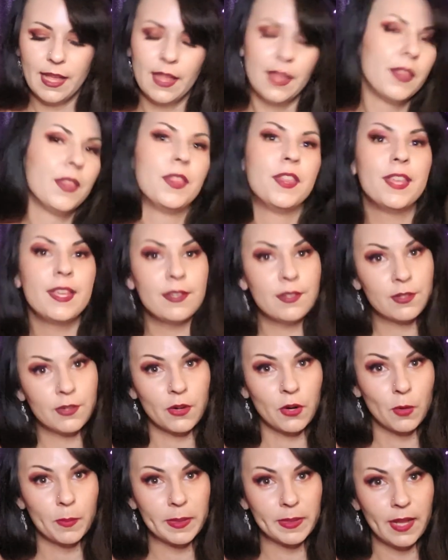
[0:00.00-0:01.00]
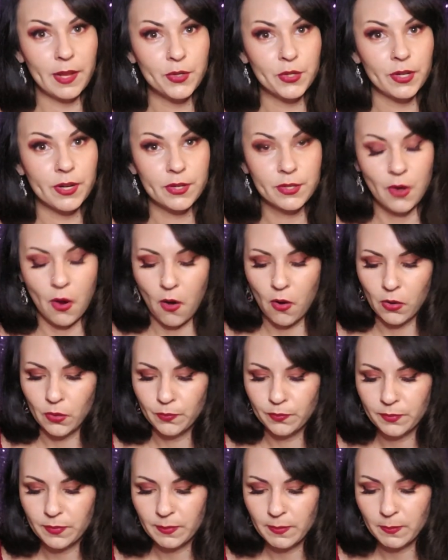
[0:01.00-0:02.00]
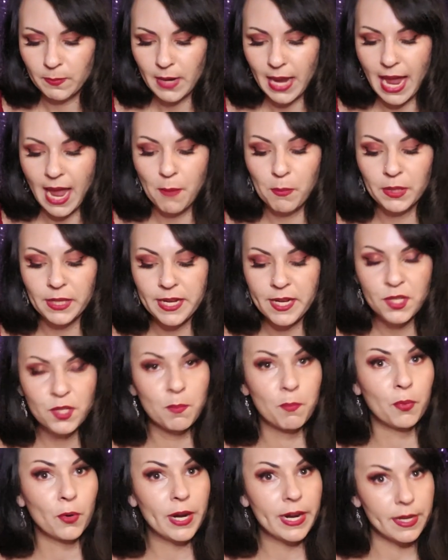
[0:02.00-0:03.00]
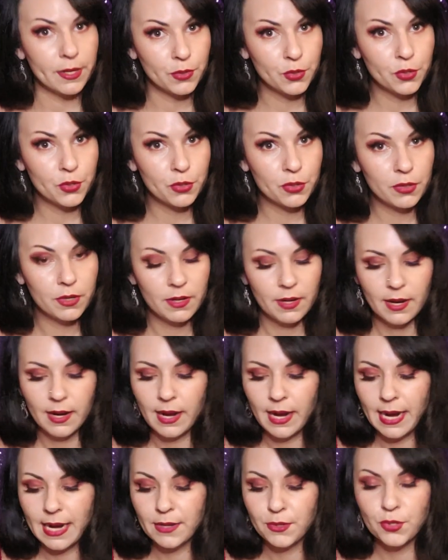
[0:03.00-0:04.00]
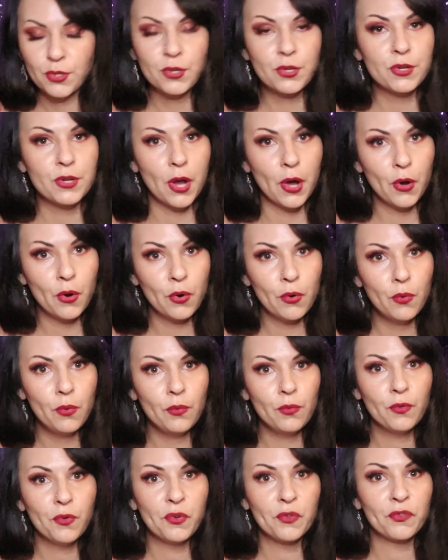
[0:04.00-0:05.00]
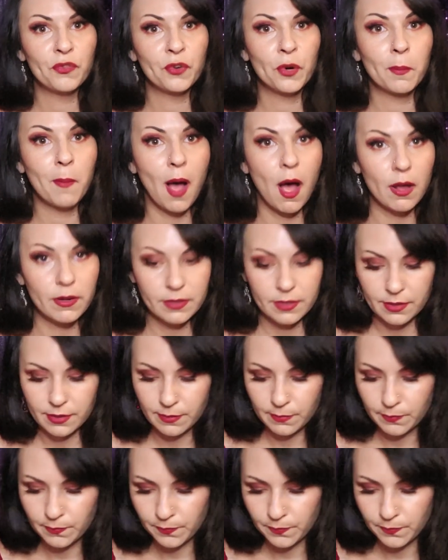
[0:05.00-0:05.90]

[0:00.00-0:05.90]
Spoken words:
This urban legend is called Emily's Bridge in Stowe, Vermont.